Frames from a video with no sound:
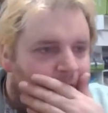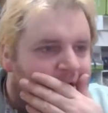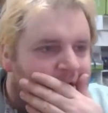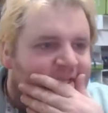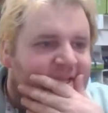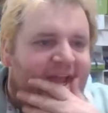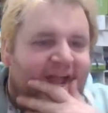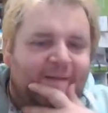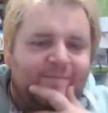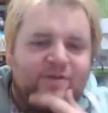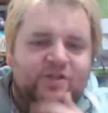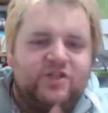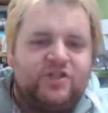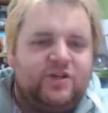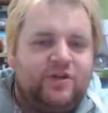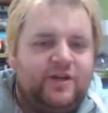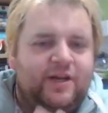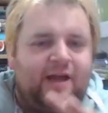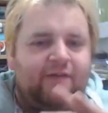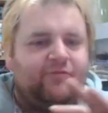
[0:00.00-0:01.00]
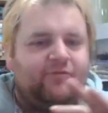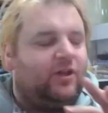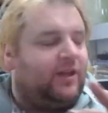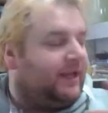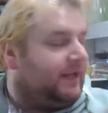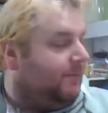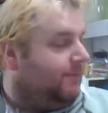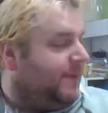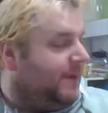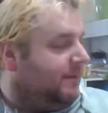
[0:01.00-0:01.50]
Yeah, I'm just doing. I've got
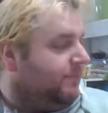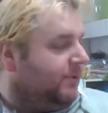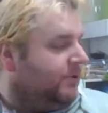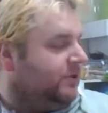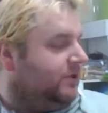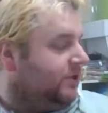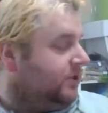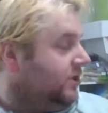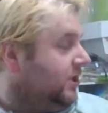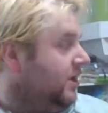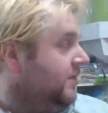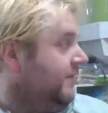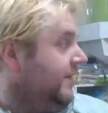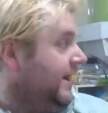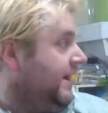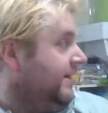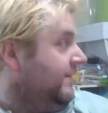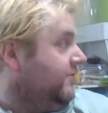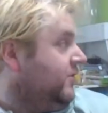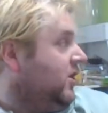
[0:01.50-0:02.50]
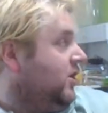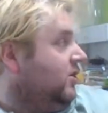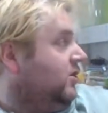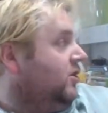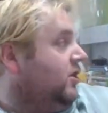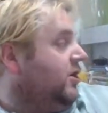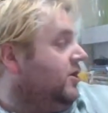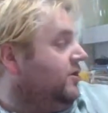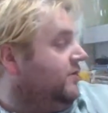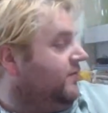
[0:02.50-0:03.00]
like a big bundle of clothing, and I've got a
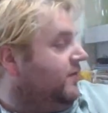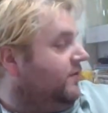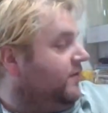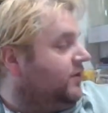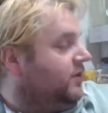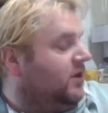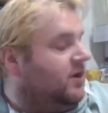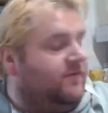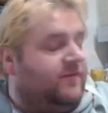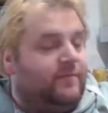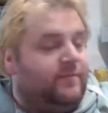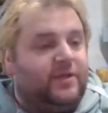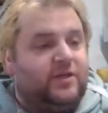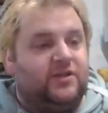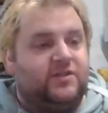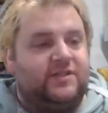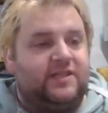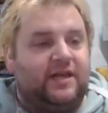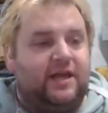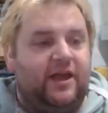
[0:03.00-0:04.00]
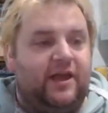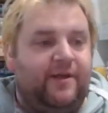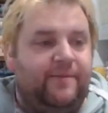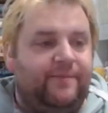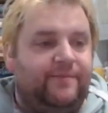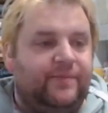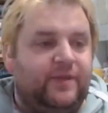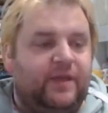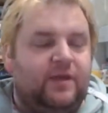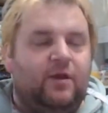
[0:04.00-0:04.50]
load of other clothing because
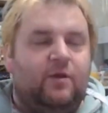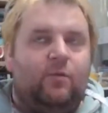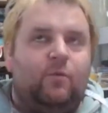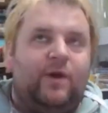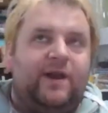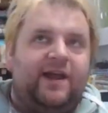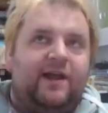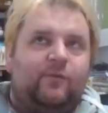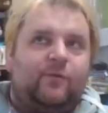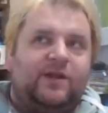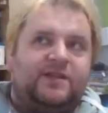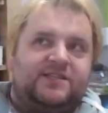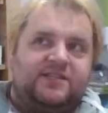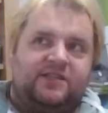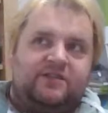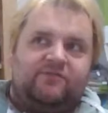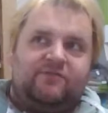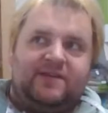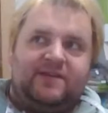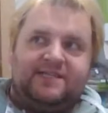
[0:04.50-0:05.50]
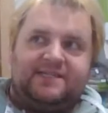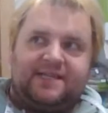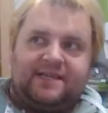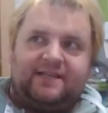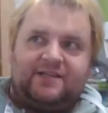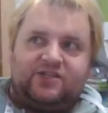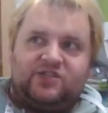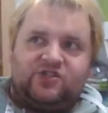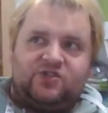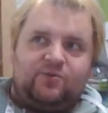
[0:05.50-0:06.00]
when I went to the
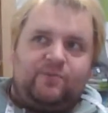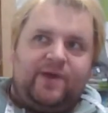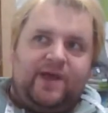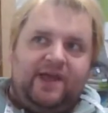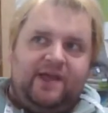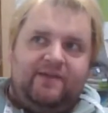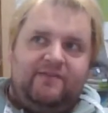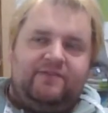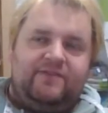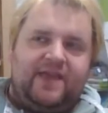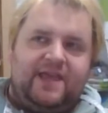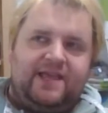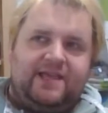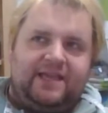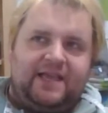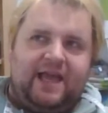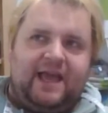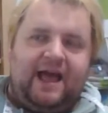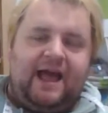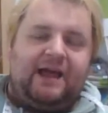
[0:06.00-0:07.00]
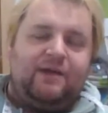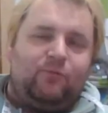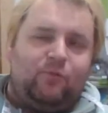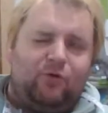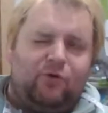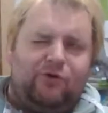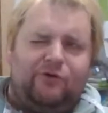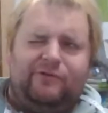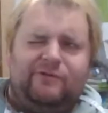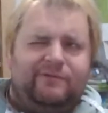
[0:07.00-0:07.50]
reseller summit, I
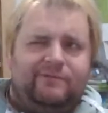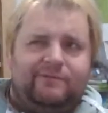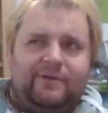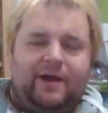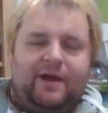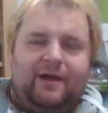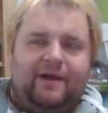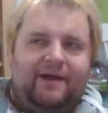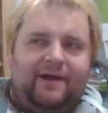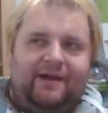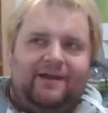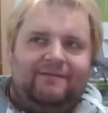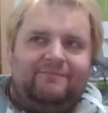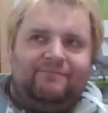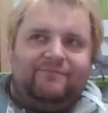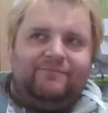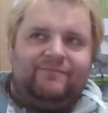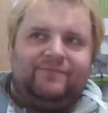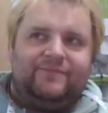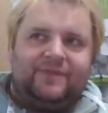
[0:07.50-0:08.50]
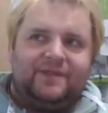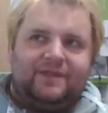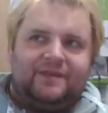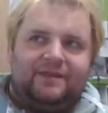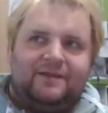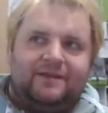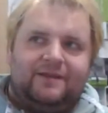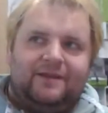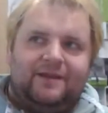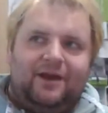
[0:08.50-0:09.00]
won
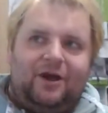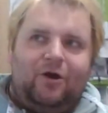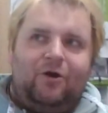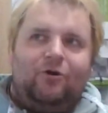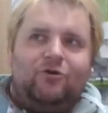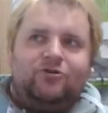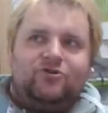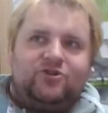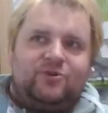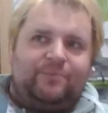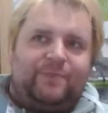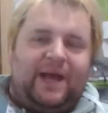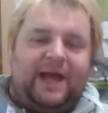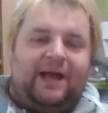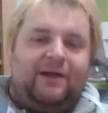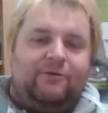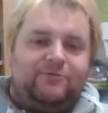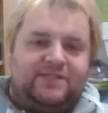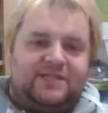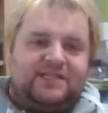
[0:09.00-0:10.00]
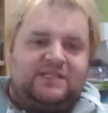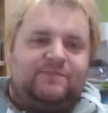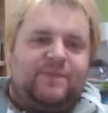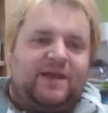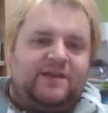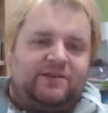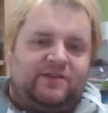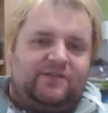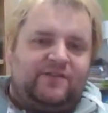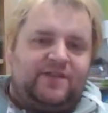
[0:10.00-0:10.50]
£100 to
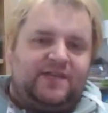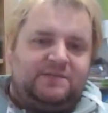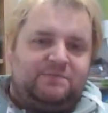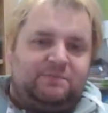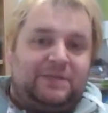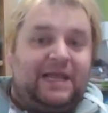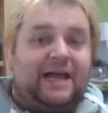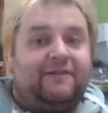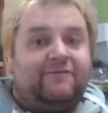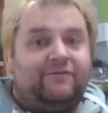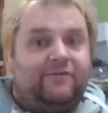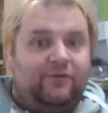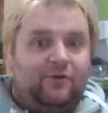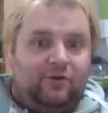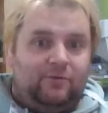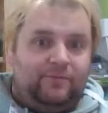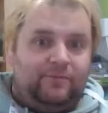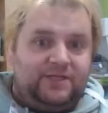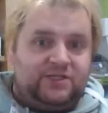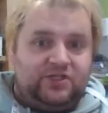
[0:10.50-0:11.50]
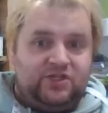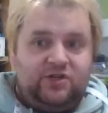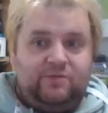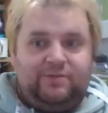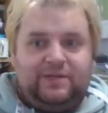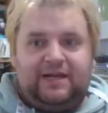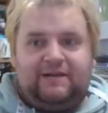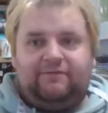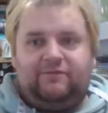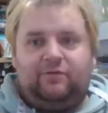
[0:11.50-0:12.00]
spend on this platform, this new
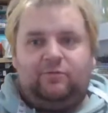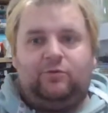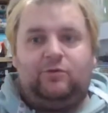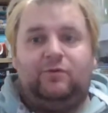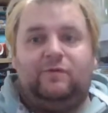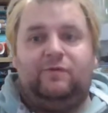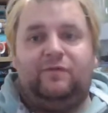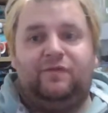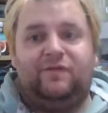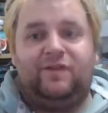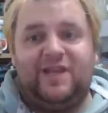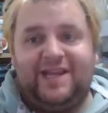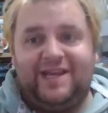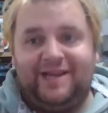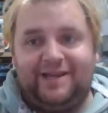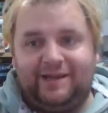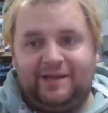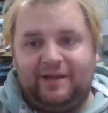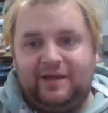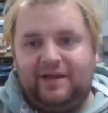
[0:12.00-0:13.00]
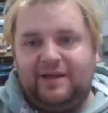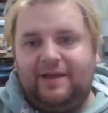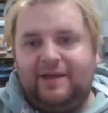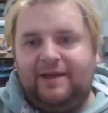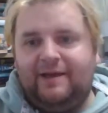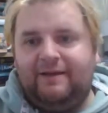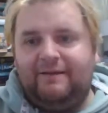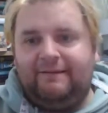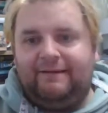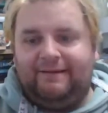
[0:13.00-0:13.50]
platform called Fleek,
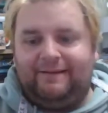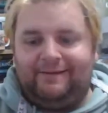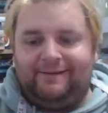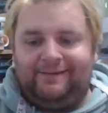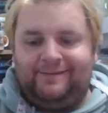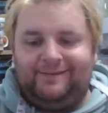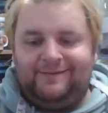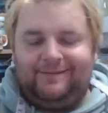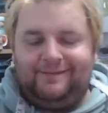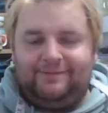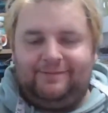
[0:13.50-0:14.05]
and